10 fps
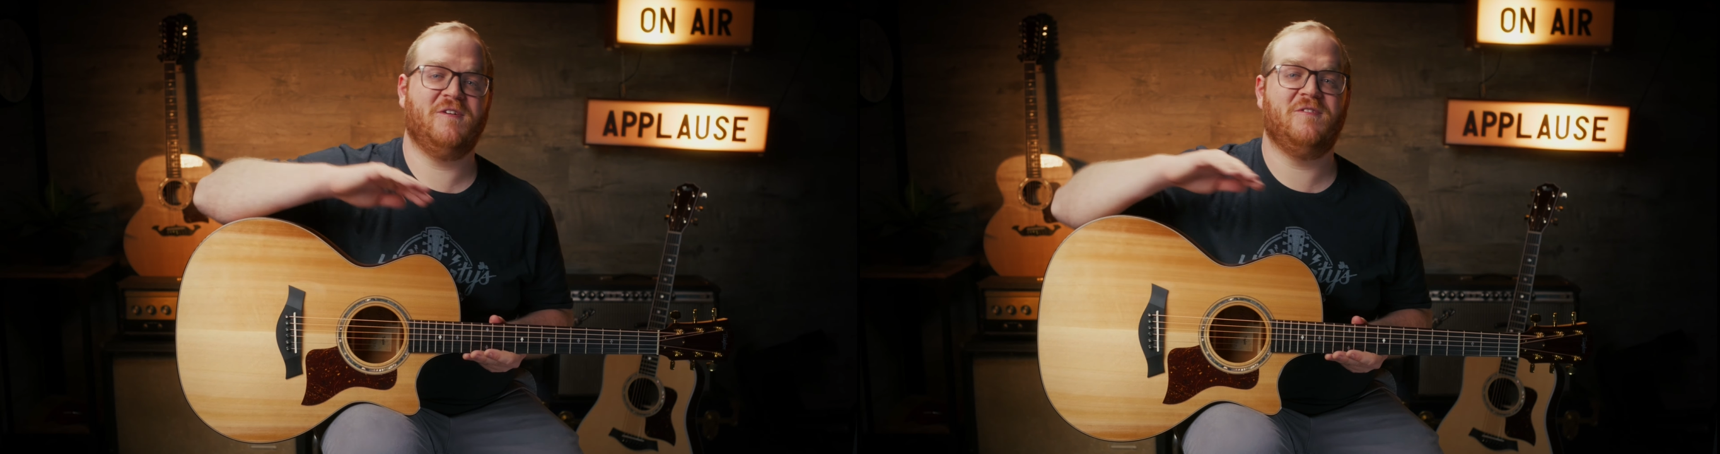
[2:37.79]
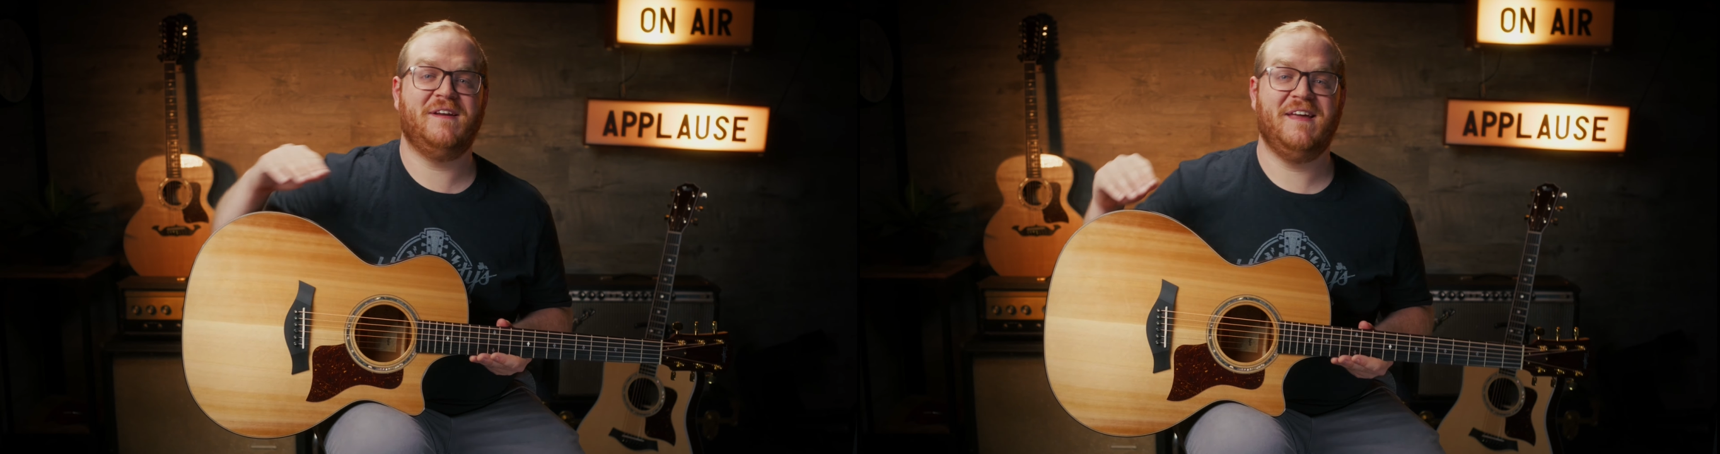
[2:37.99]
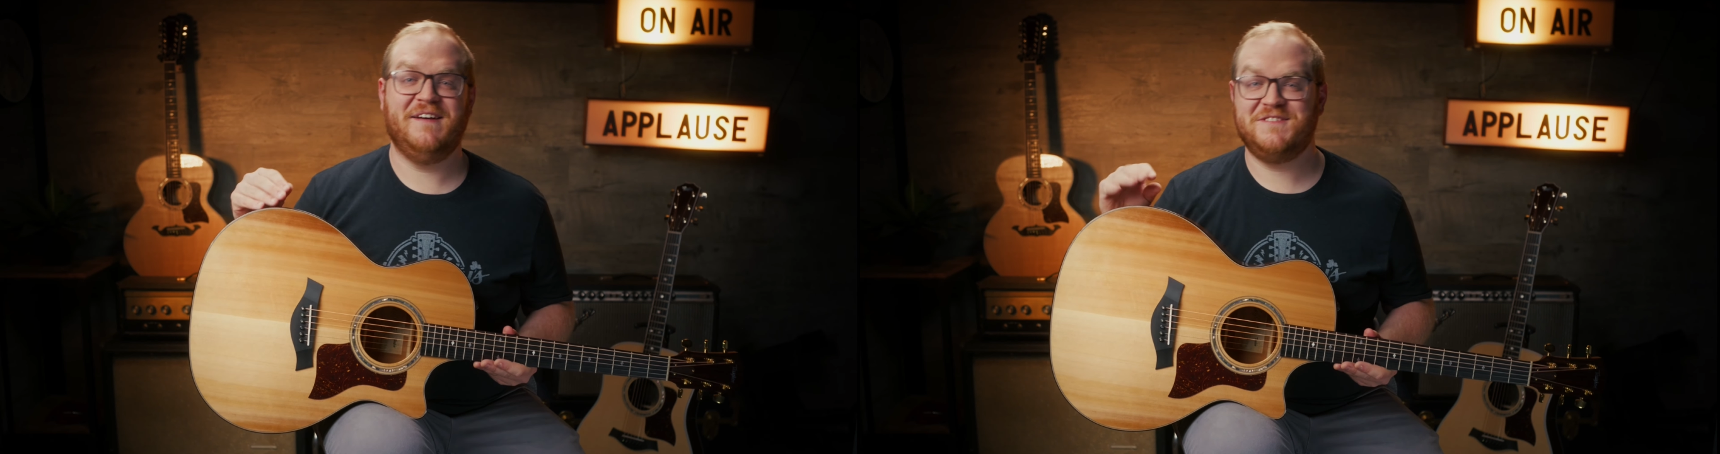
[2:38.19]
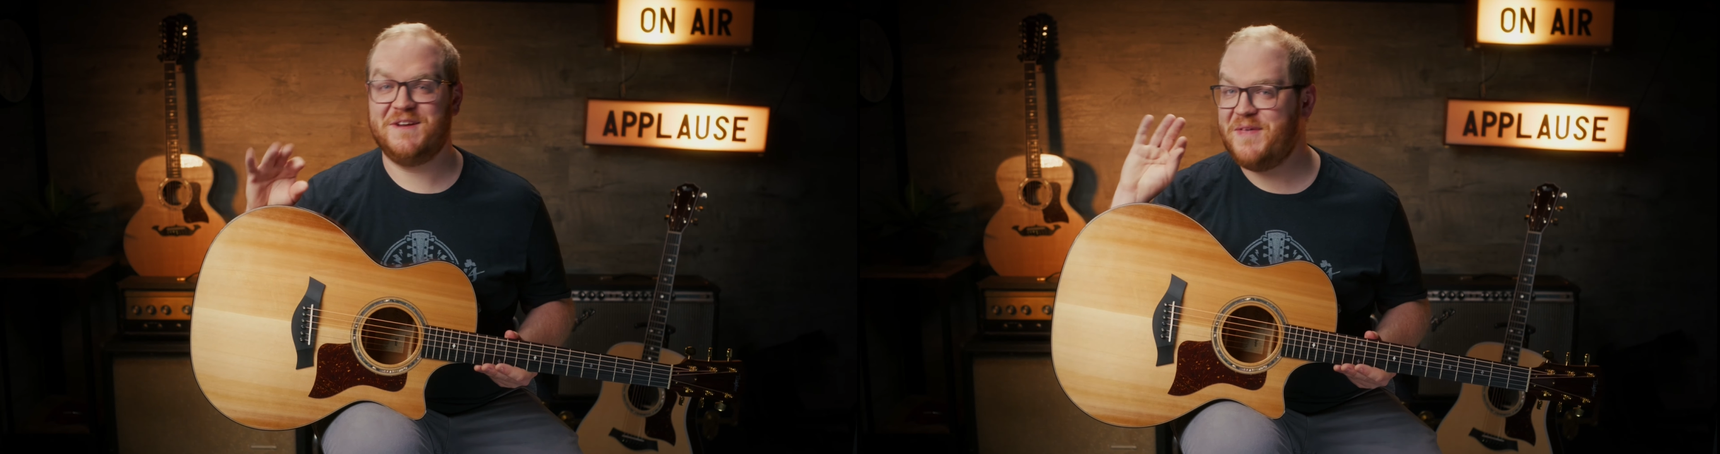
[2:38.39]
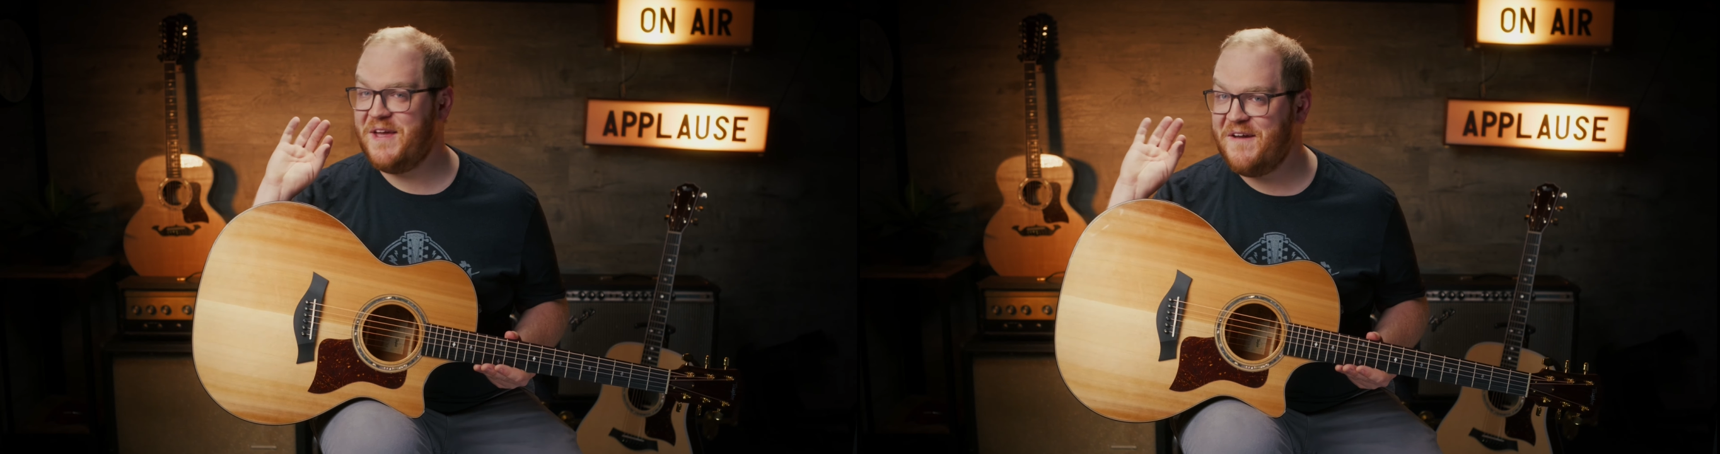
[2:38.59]
are going to have
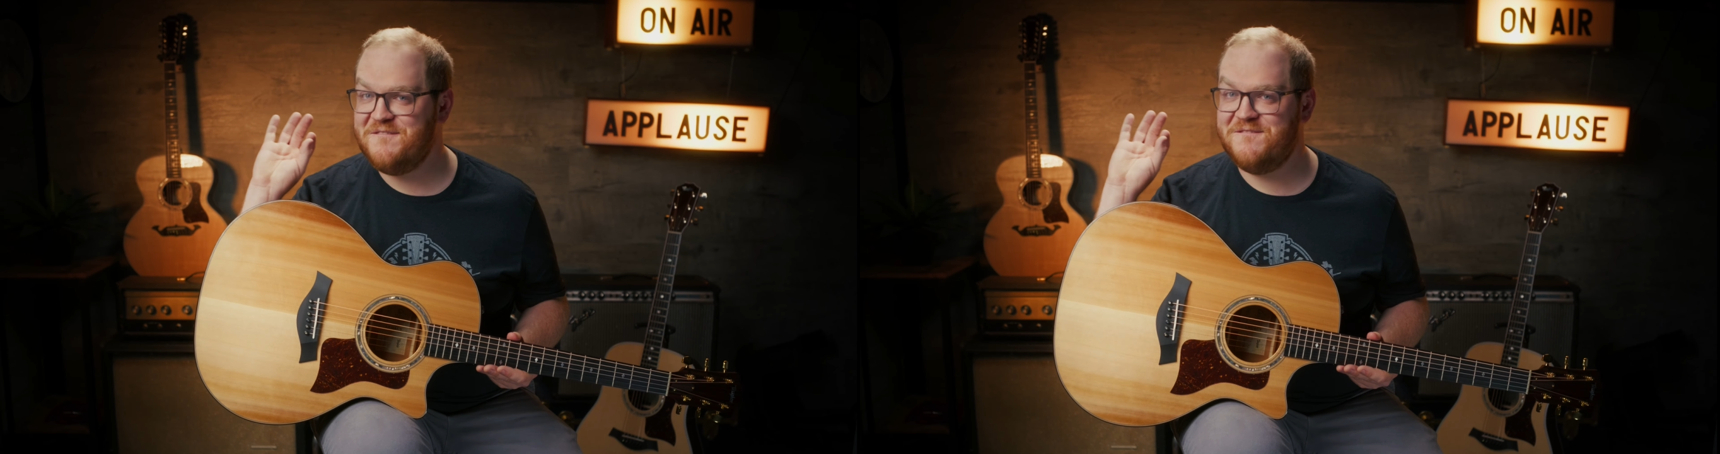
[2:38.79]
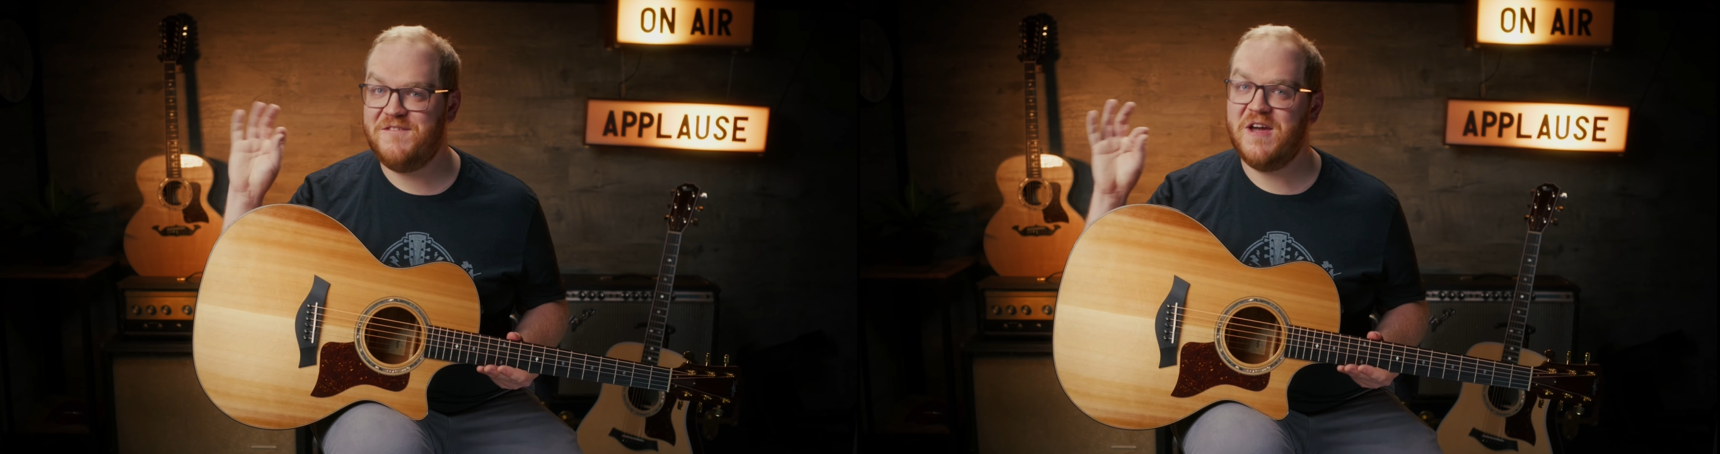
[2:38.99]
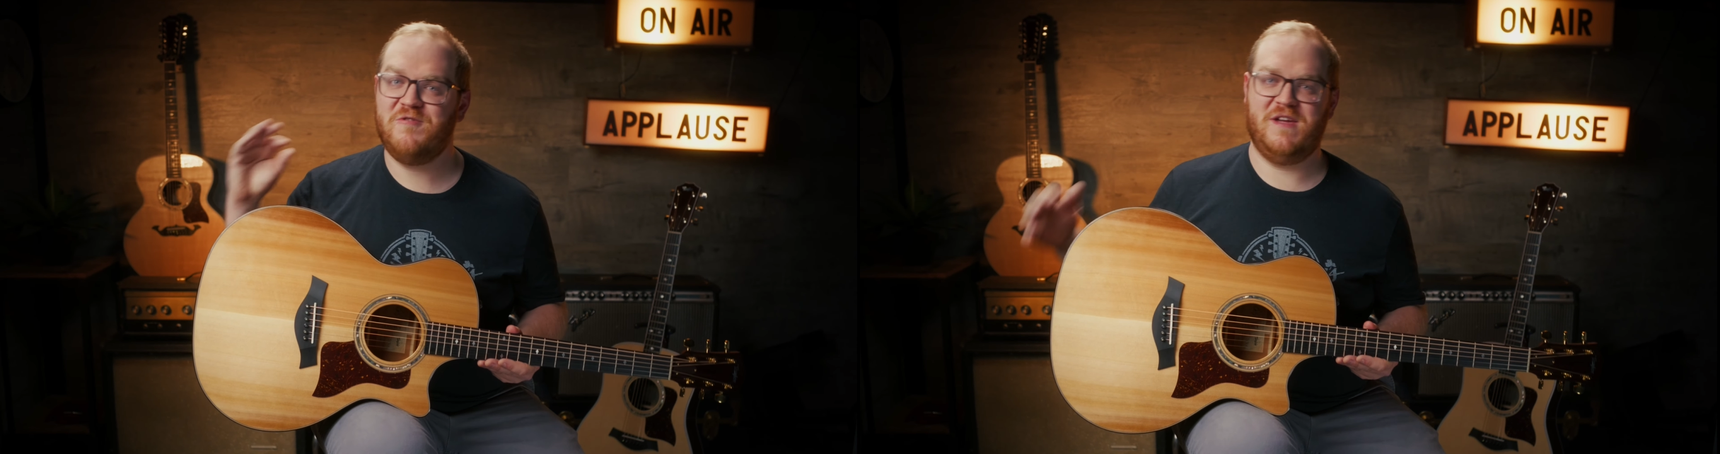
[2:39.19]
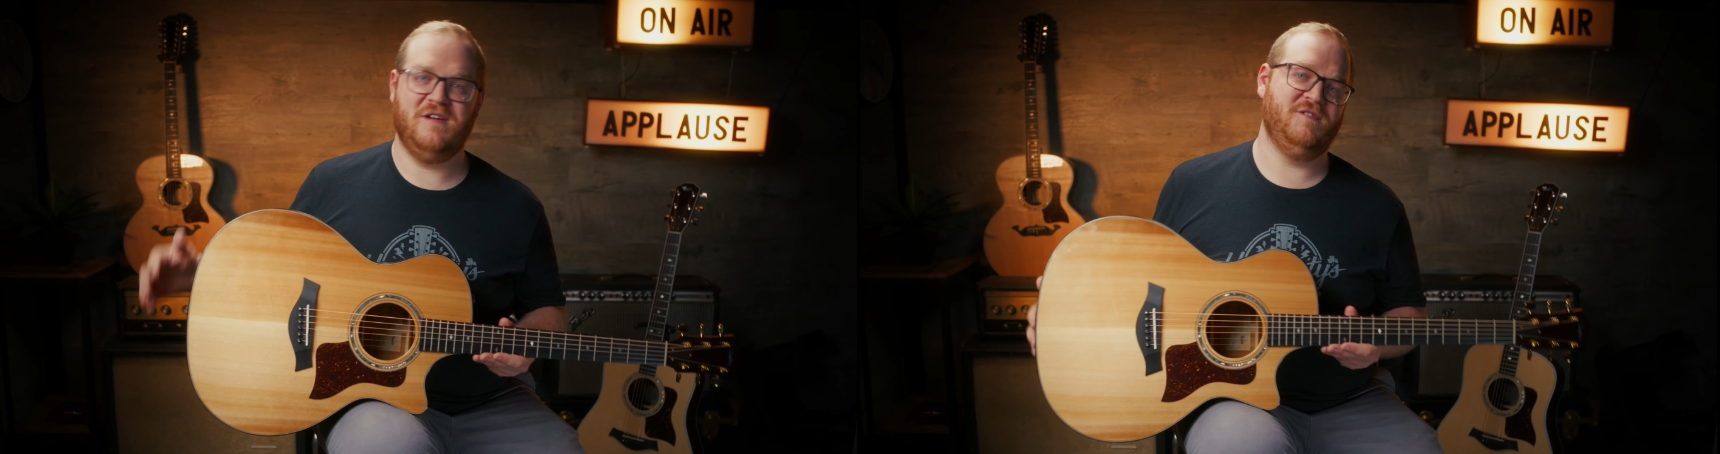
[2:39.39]
something very